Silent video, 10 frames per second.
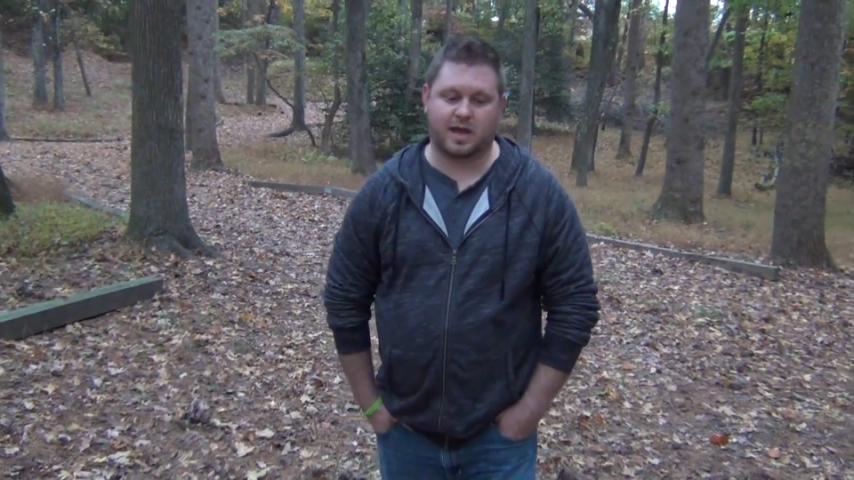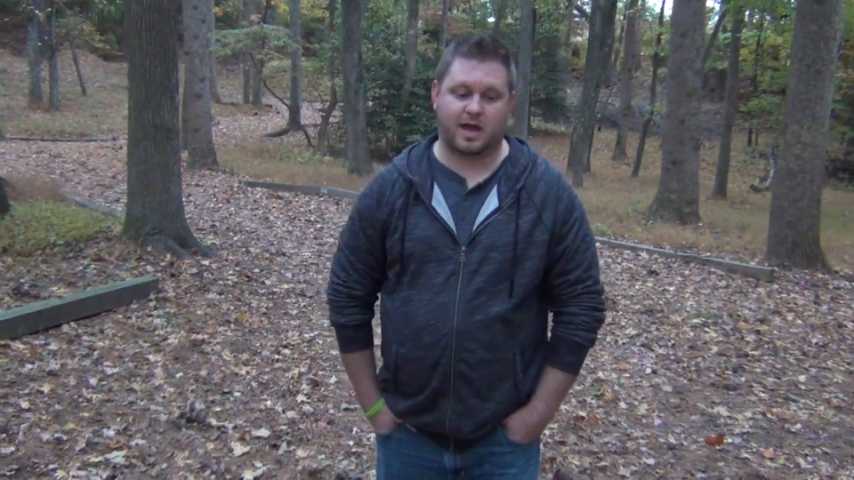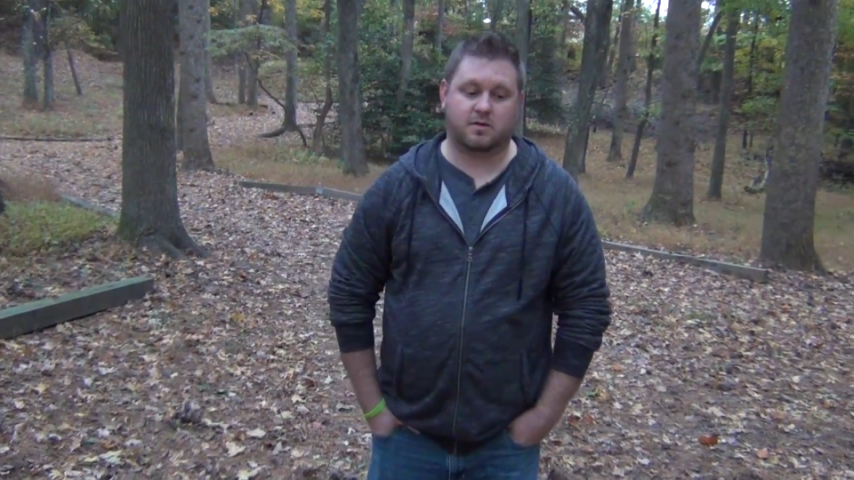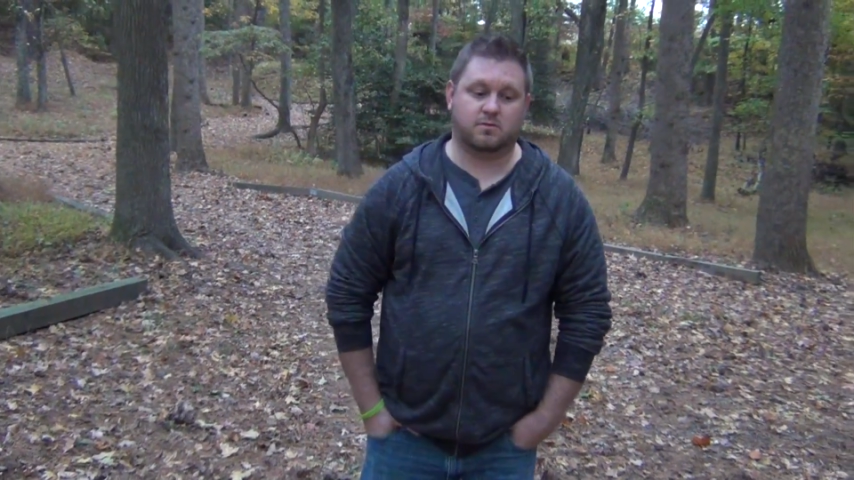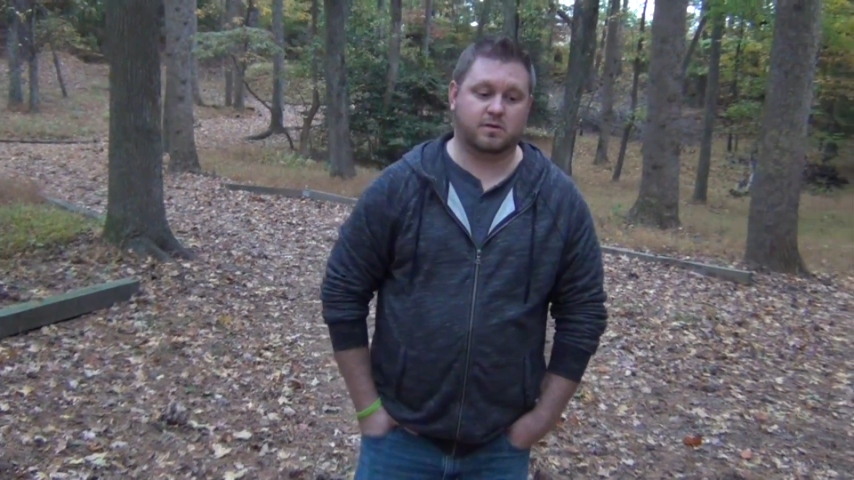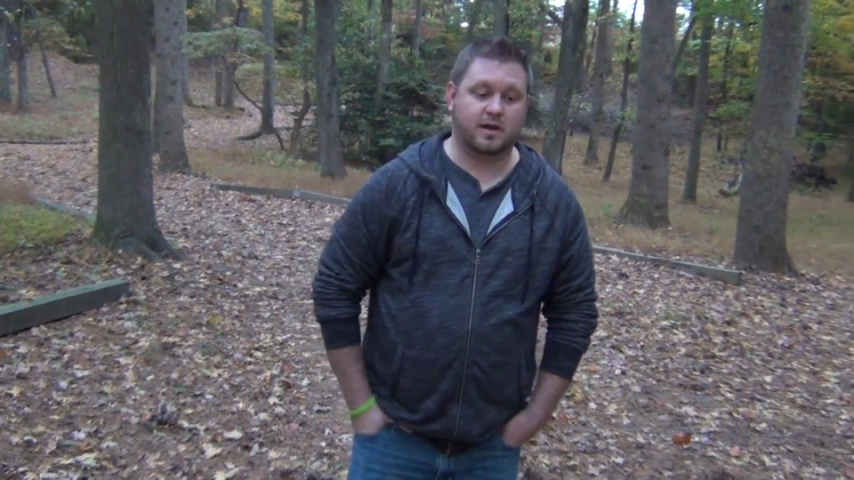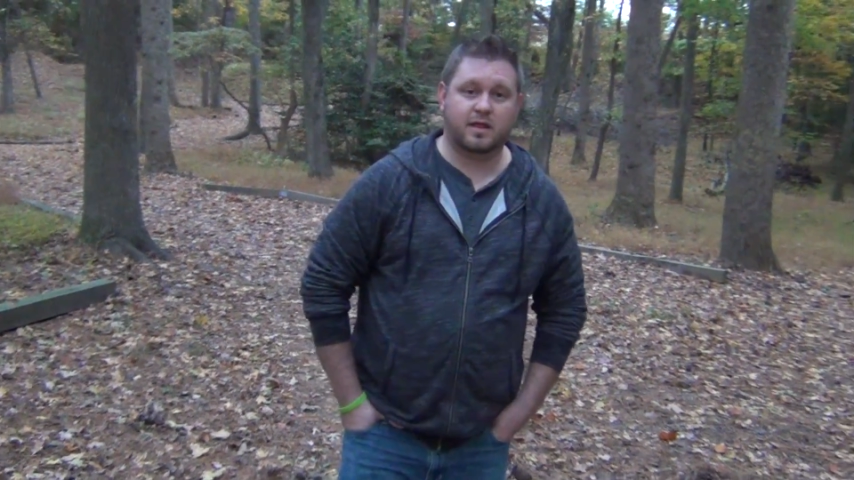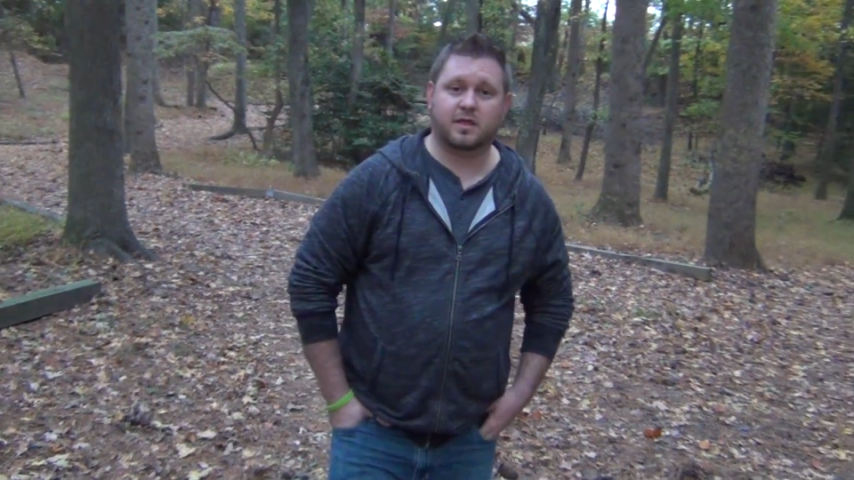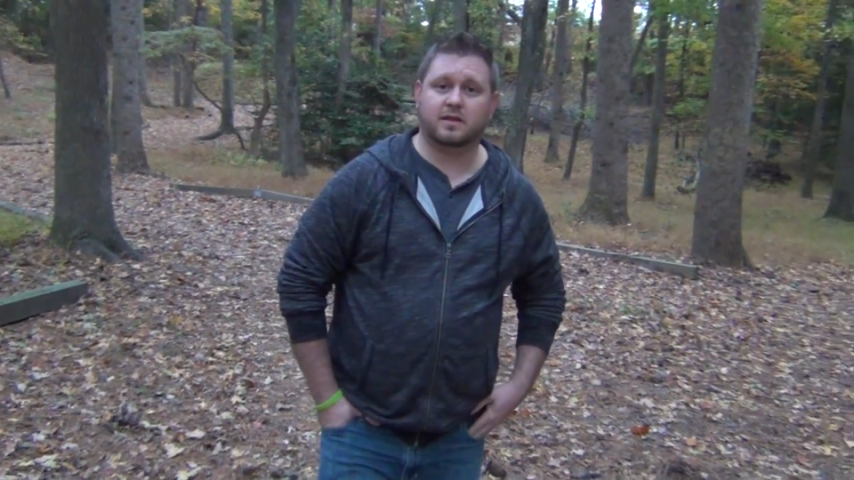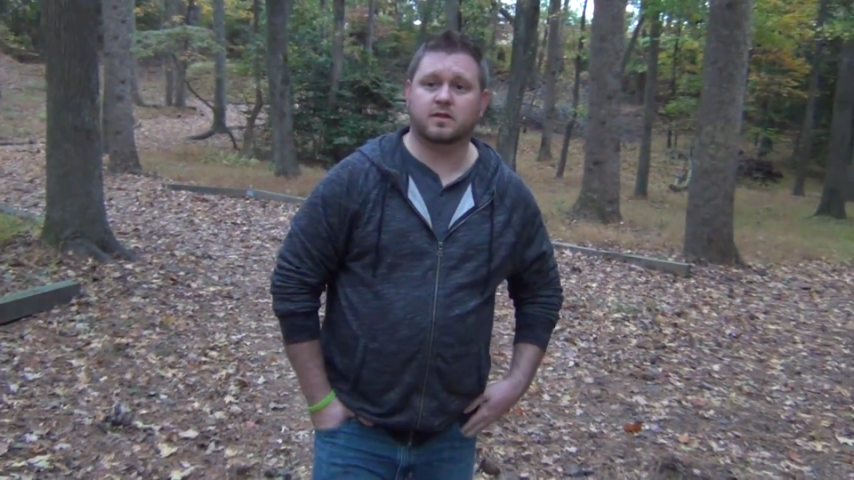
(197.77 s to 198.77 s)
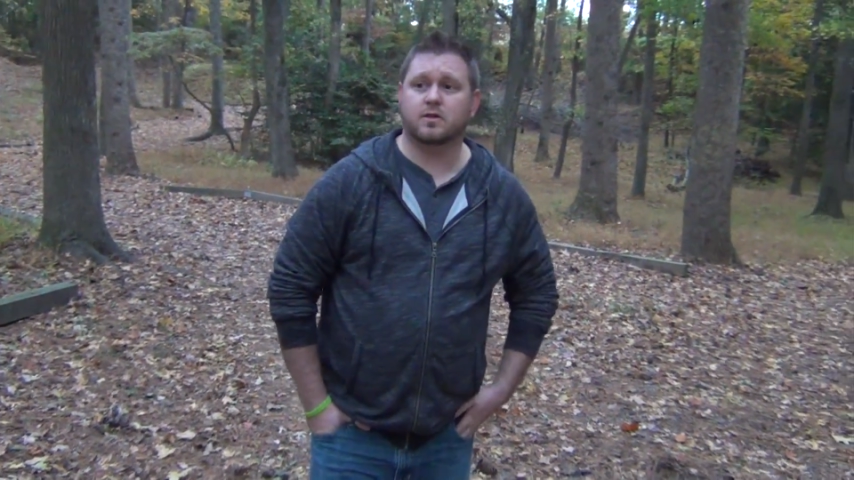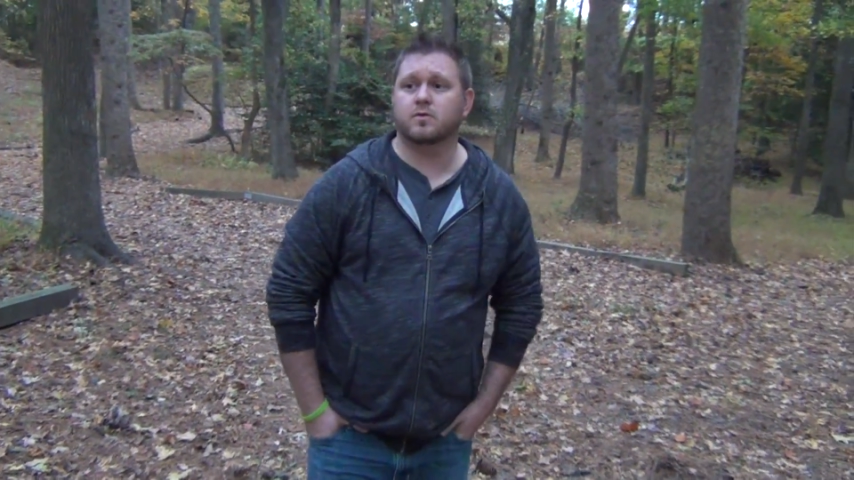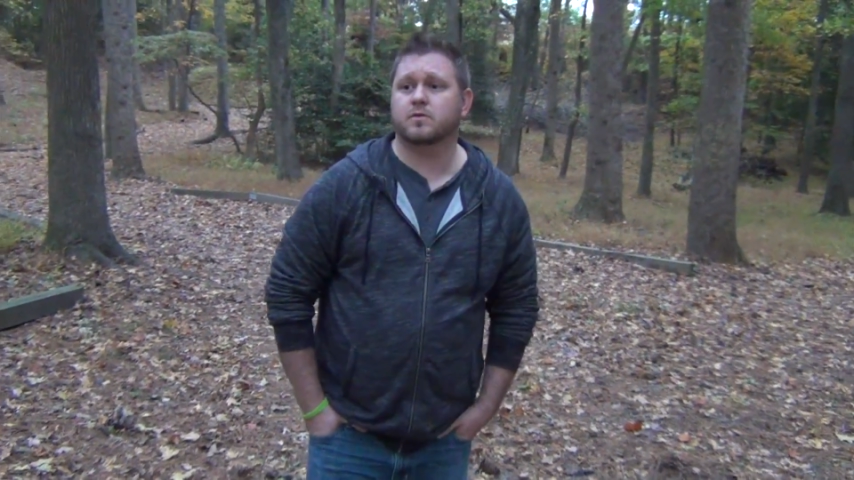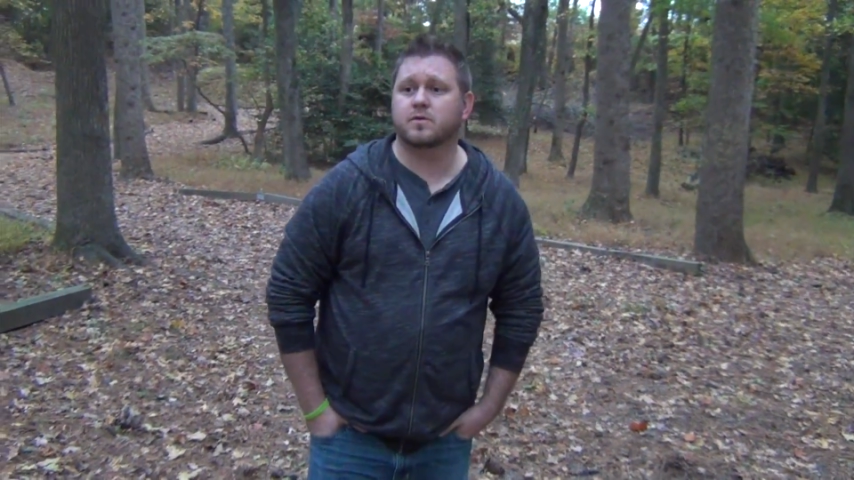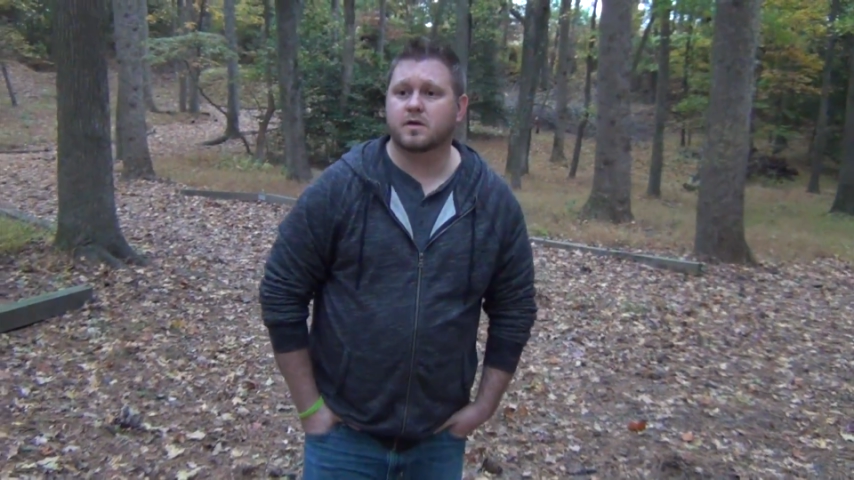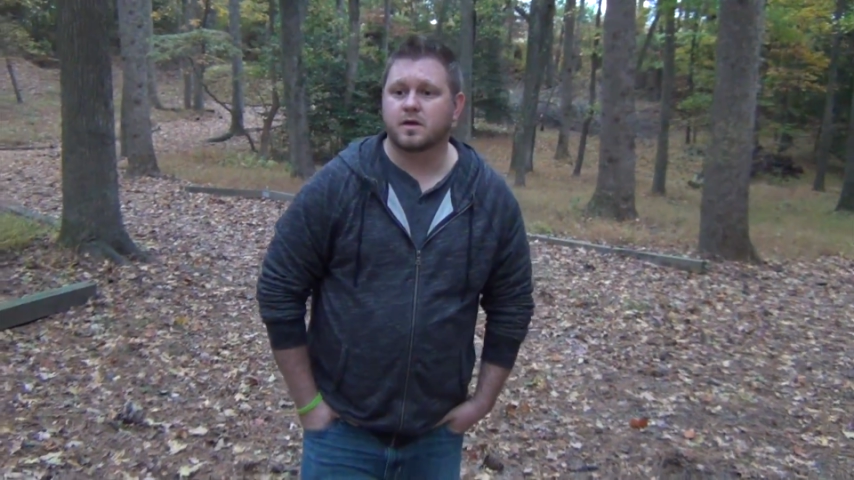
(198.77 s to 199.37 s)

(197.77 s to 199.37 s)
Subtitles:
I don't want anything to do